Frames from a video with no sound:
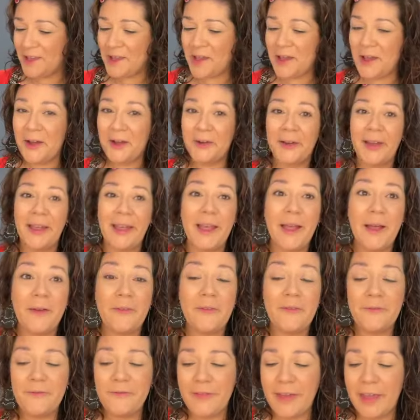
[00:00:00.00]
All right, a
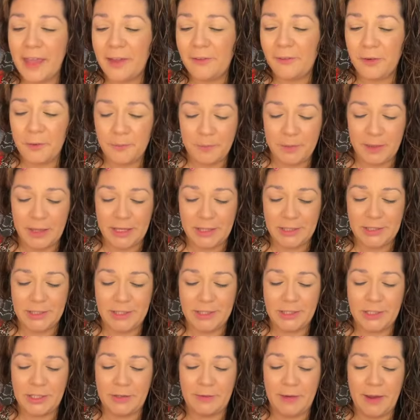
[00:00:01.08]
favorite blush that
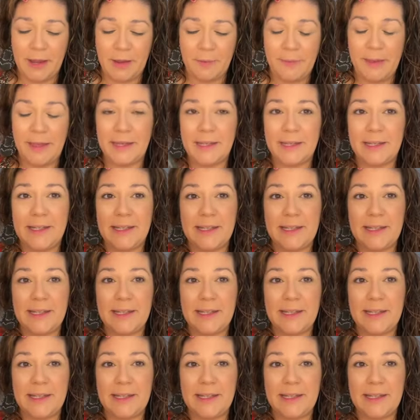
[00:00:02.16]
she recommended